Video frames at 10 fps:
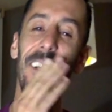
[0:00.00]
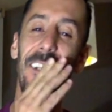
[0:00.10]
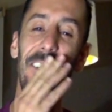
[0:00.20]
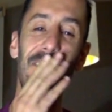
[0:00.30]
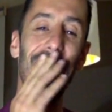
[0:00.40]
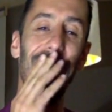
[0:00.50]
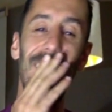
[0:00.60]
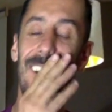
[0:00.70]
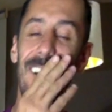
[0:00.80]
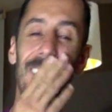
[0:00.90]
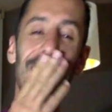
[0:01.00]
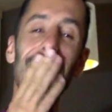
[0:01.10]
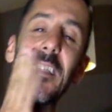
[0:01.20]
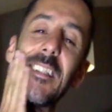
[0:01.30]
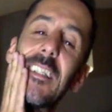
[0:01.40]
If not, you lost.
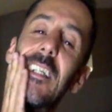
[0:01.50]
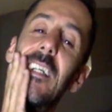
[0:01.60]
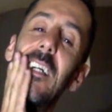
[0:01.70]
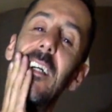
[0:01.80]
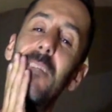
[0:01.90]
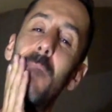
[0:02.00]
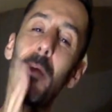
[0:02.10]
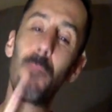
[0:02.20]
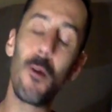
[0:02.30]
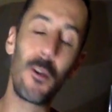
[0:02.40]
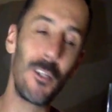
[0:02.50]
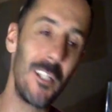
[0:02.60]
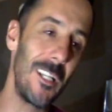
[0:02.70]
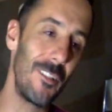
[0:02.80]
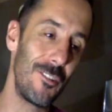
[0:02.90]
But my broken
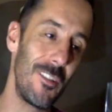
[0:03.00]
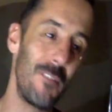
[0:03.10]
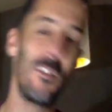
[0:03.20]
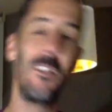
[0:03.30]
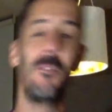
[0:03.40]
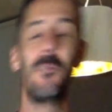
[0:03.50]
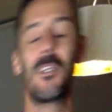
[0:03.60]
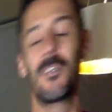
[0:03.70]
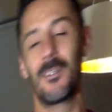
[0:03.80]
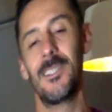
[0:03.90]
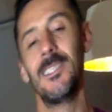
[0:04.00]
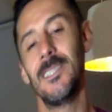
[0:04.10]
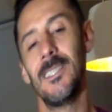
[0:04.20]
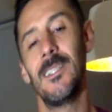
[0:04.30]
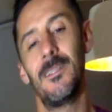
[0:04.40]
English definitely
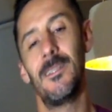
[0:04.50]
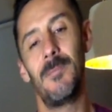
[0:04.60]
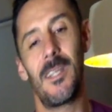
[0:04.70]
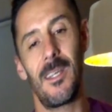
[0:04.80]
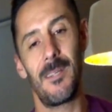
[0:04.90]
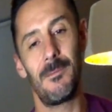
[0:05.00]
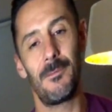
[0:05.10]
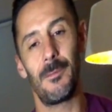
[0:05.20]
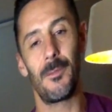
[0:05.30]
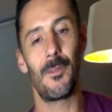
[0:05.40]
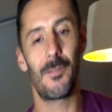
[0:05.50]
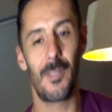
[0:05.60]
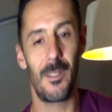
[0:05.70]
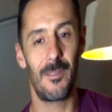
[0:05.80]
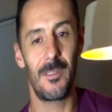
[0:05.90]
became from those
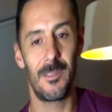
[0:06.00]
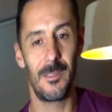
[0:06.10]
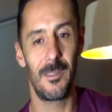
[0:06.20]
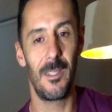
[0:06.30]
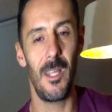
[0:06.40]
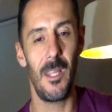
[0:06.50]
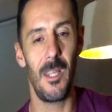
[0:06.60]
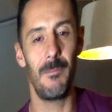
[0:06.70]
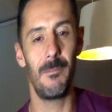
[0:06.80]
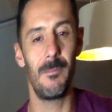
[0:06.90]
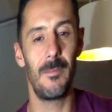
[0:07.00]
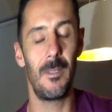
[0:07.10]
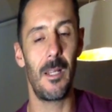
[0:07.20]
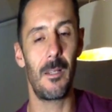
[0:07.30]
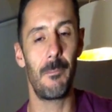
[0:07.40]
guys. You know, him,
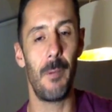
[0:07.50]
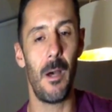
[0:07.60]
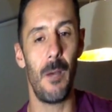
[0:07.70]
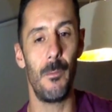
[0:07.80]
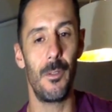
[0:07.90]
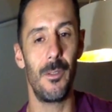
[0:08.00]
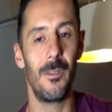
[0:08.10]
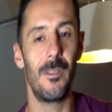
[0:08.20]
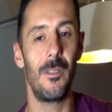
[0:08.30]
like Palmer,